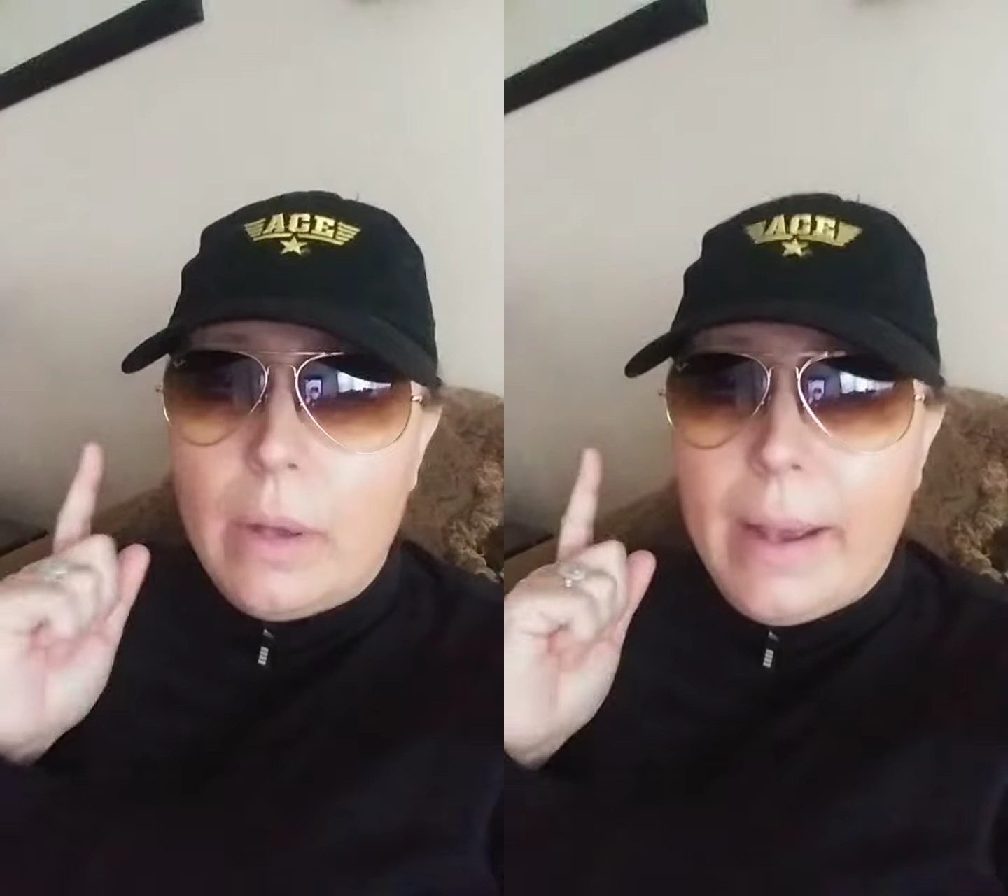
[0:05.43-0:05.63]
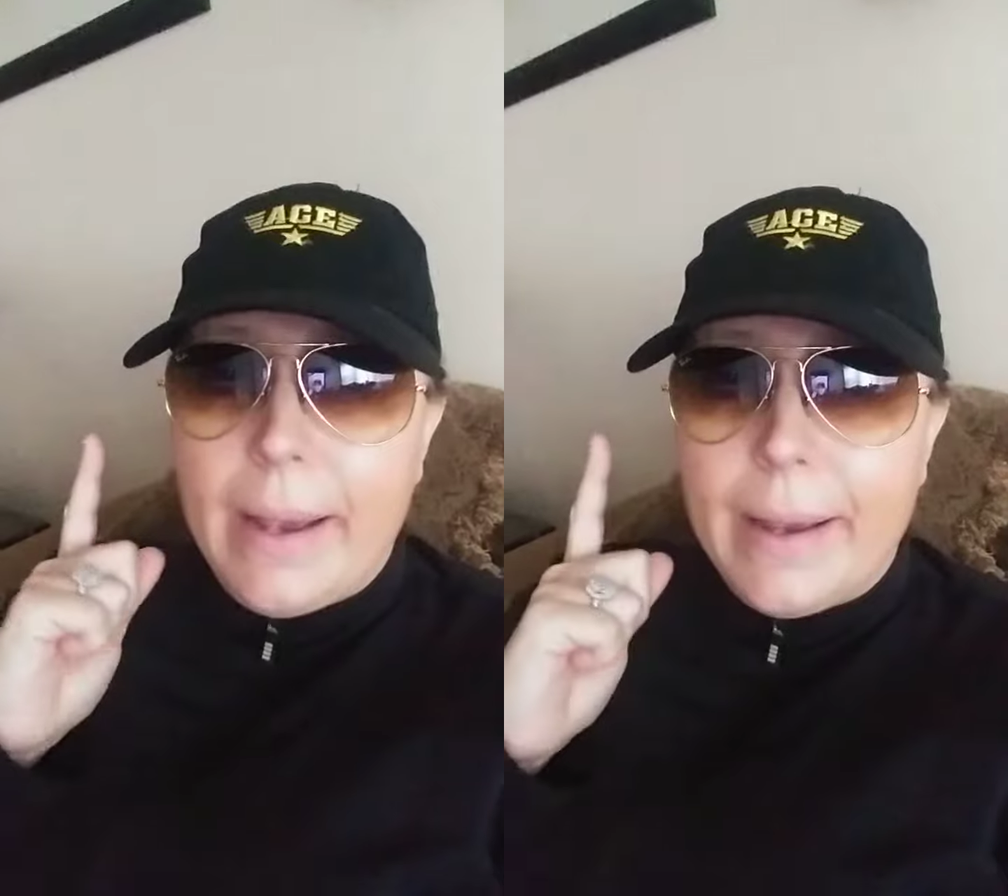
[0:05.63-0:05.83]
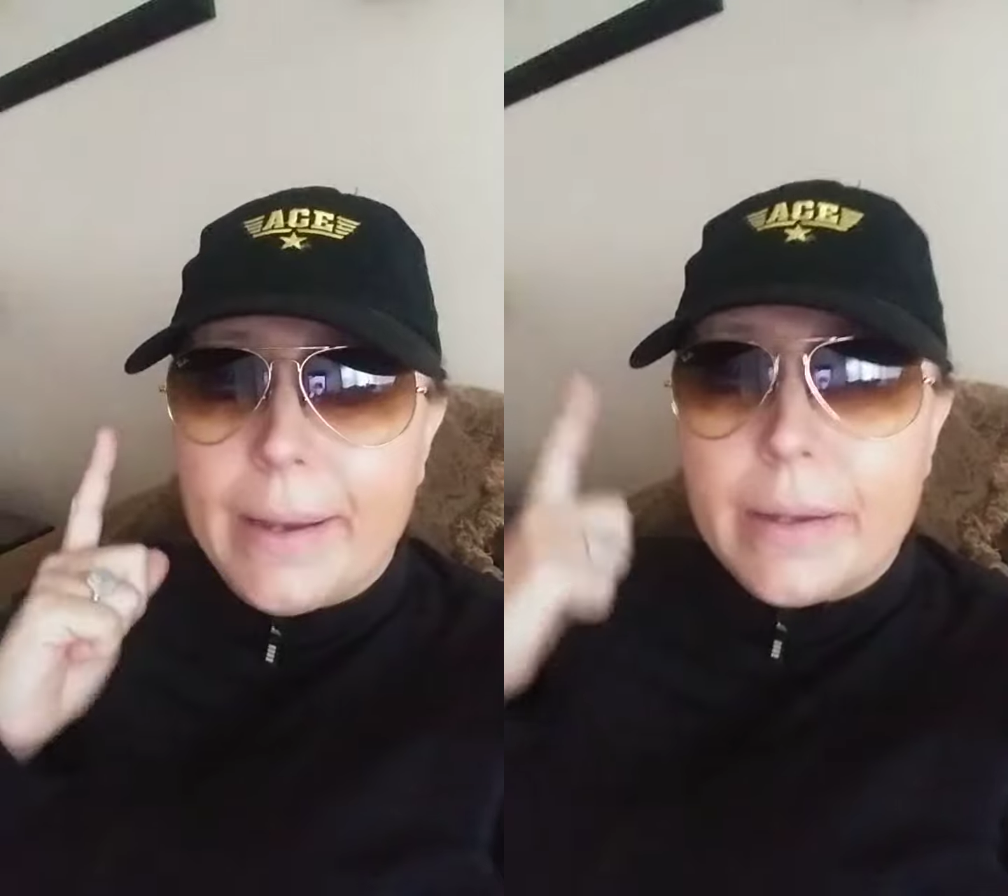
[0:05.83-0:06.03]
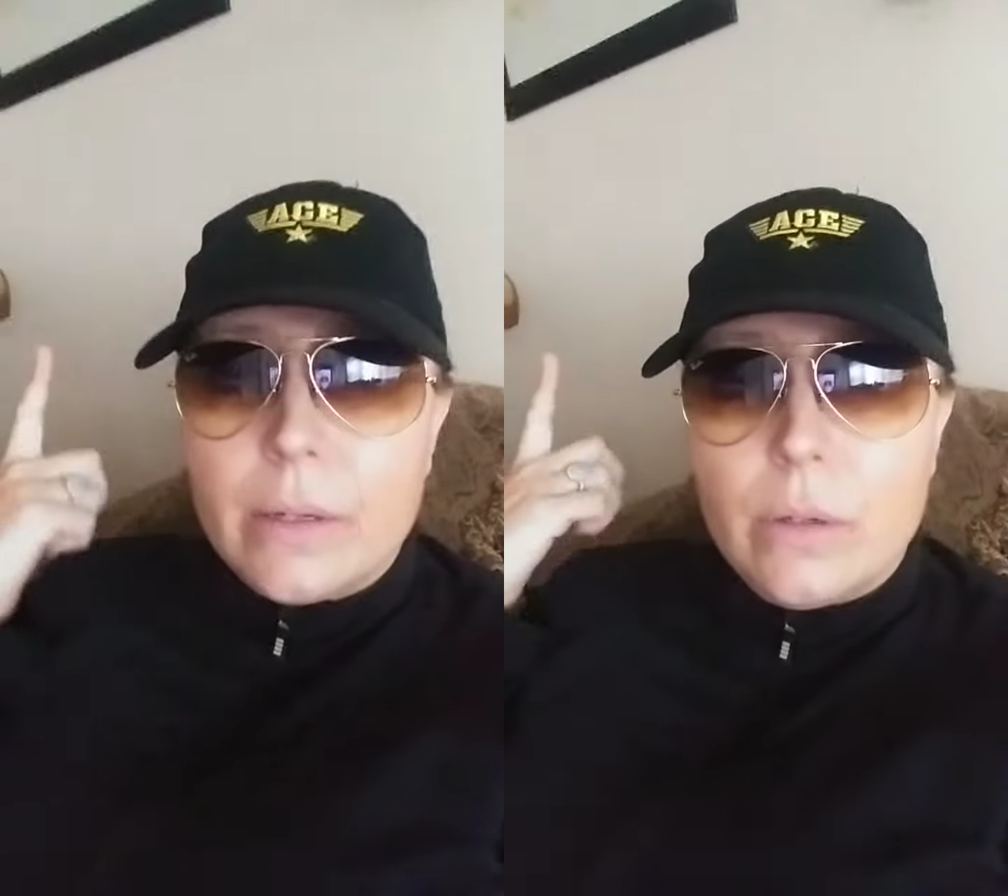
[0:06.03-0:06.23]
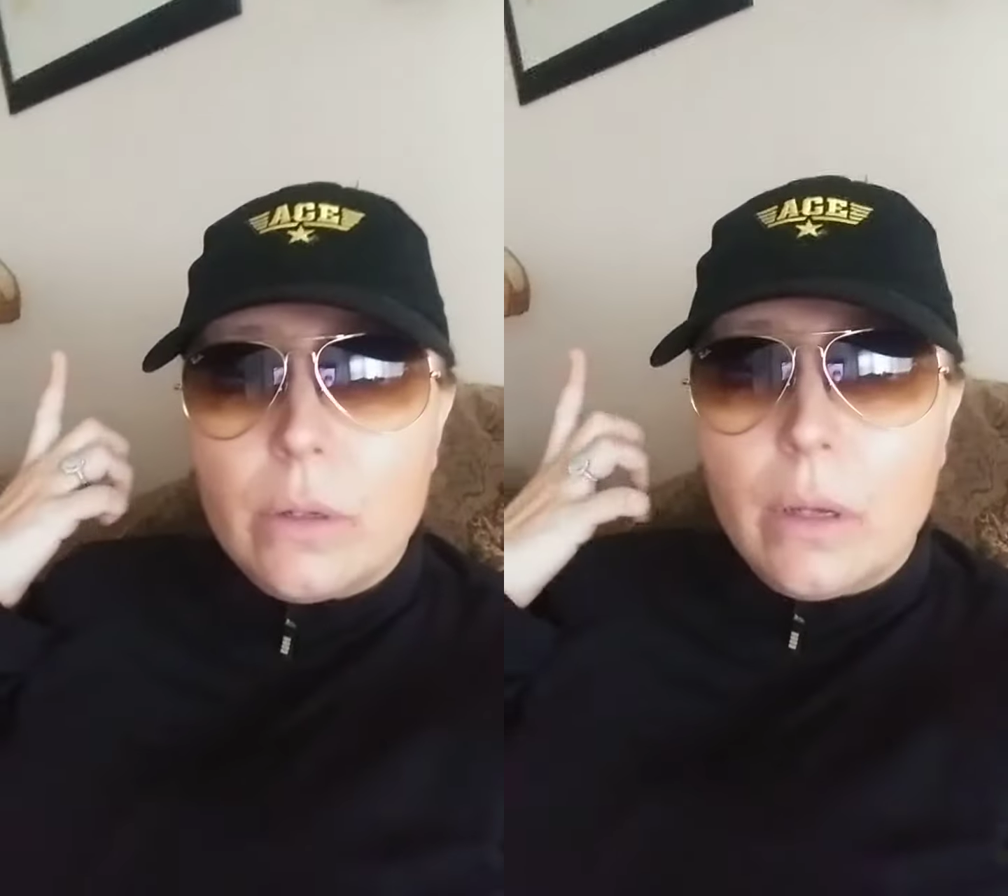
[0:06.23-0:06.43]

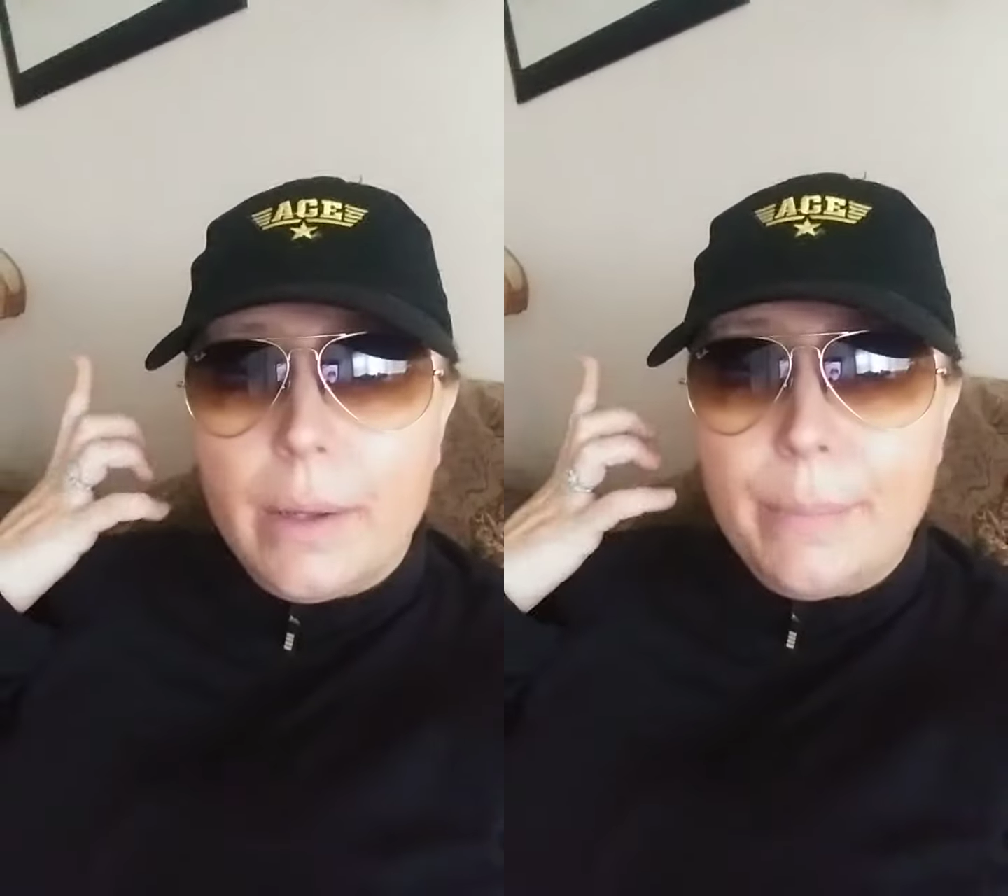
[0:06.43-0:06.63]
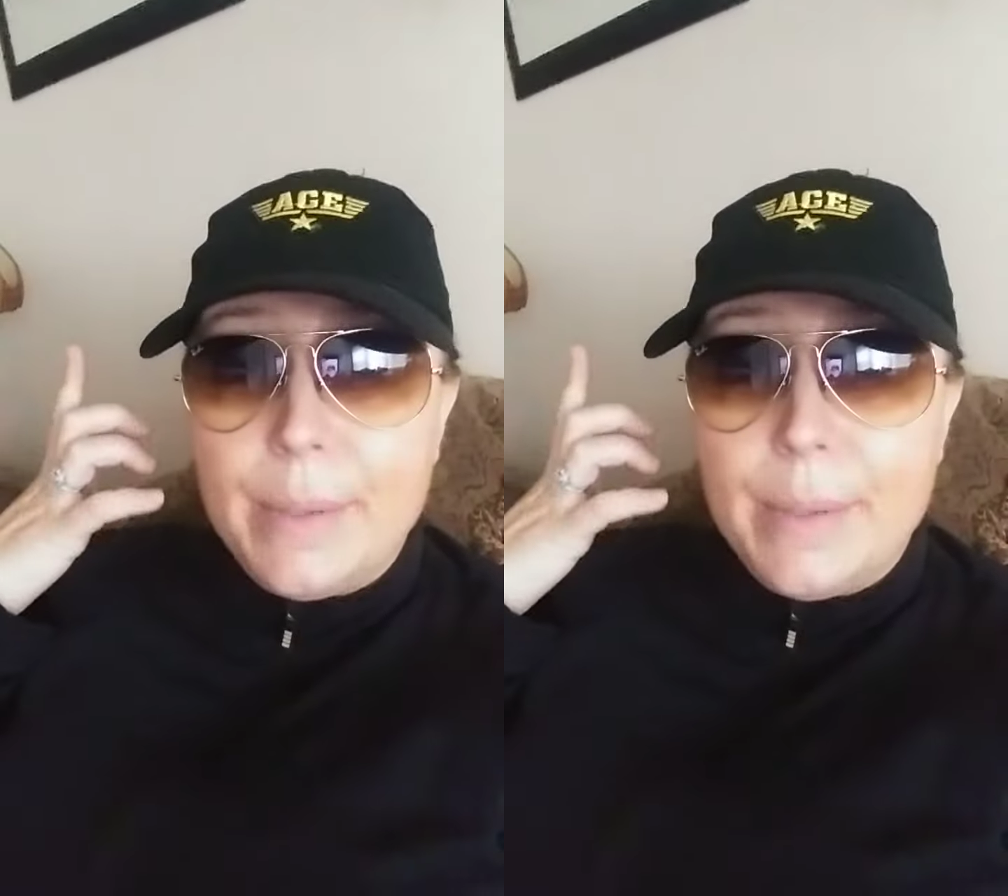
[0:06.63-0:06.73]
had a